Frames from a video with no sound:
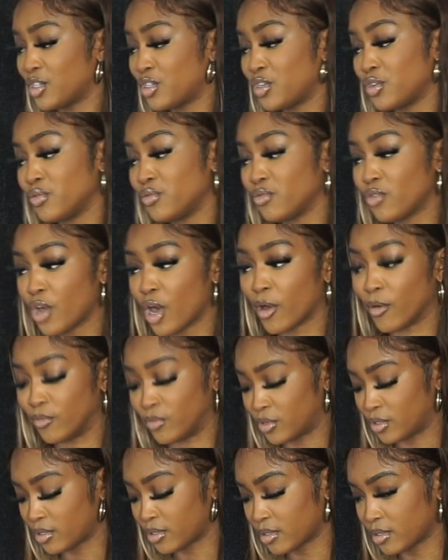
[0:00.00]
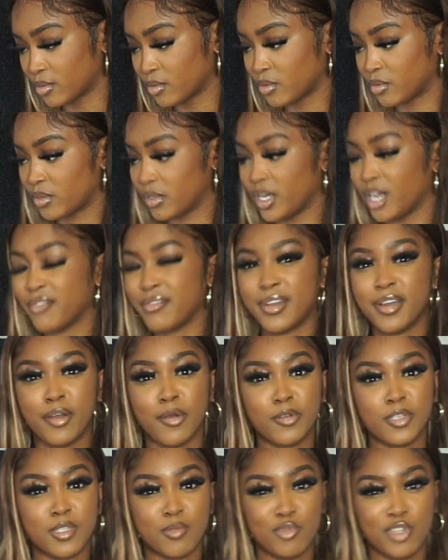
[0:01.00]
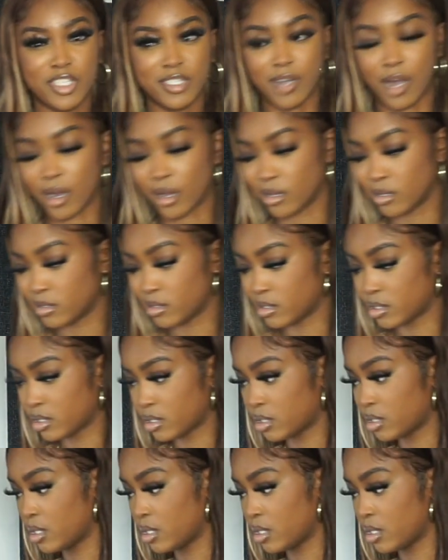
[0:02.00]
two coats. Not really coats, they're more jackets.